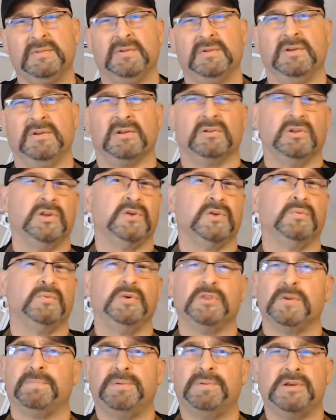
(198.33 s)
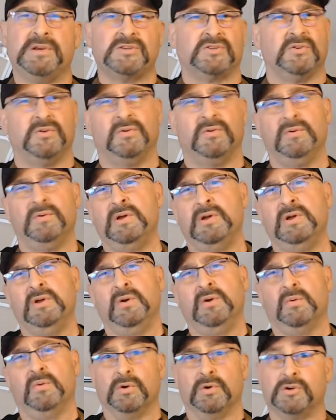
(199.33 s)
Included with the pistol
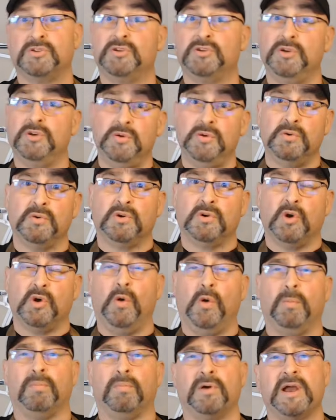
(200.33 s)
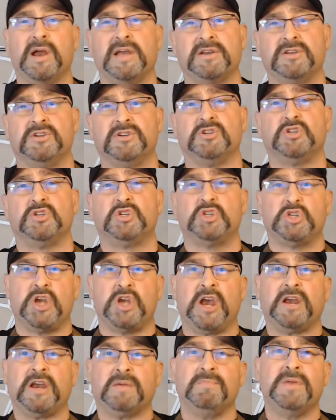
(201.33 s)
were two Colt branded
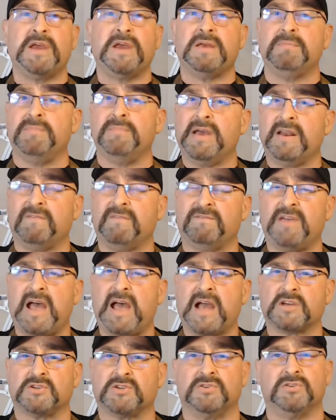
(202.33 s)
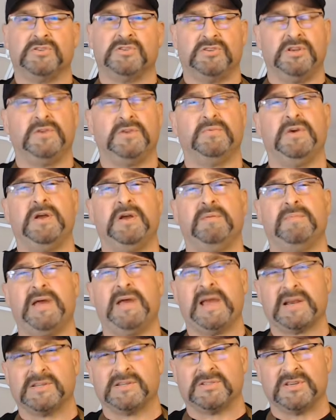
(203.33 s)
Checkmate manufactured 10-round
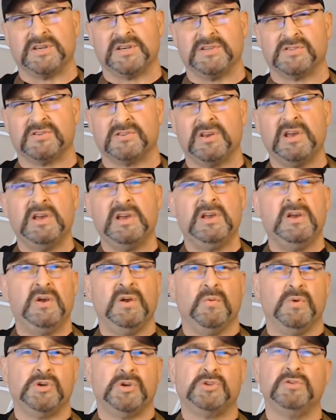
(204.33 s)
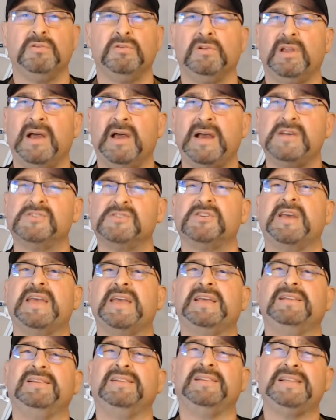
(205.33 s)
magazines, which utilize
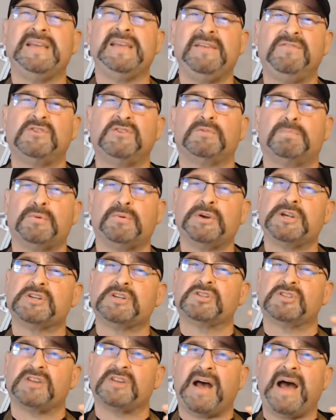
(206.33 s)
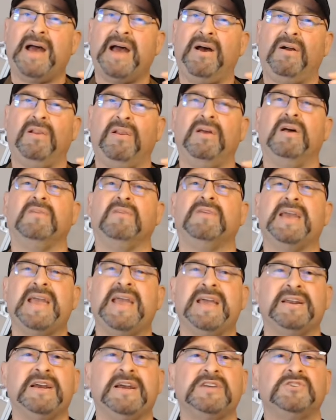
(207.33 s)
a leaf spring style of
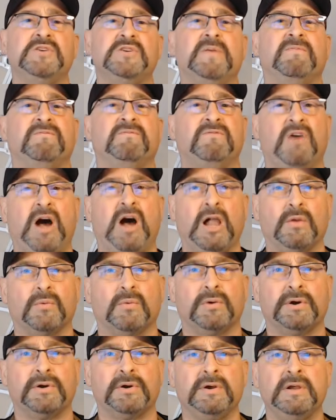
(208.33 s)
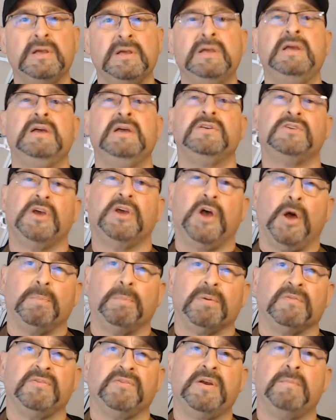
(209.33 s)
anti-tip follower to help
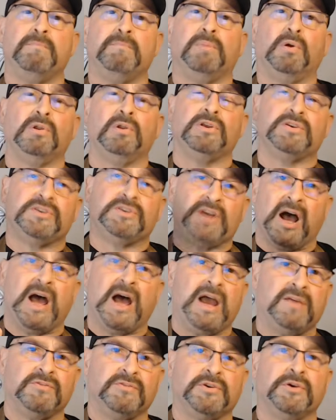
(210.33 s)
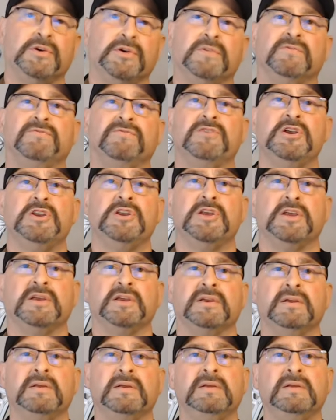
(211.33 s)
prevent bullet dive during feeding.